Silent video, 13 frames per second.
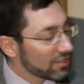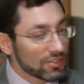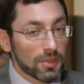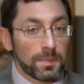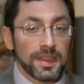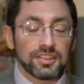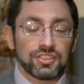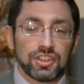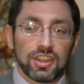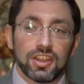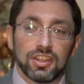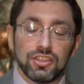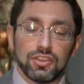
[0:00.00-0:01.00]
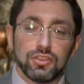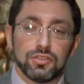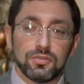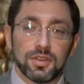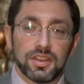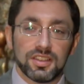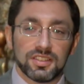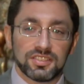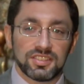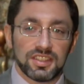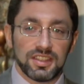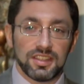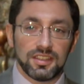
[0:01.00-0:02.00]
The picture you
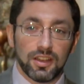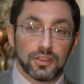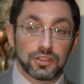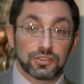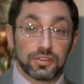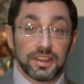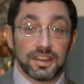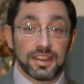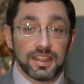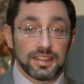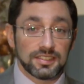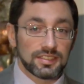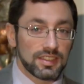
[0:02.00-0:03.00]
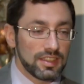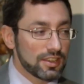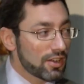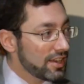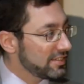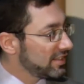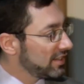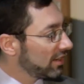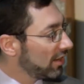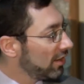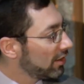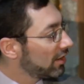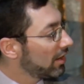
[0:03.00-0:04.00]
see on the screen is the Great
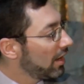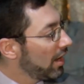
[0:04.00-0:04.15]
Synagogue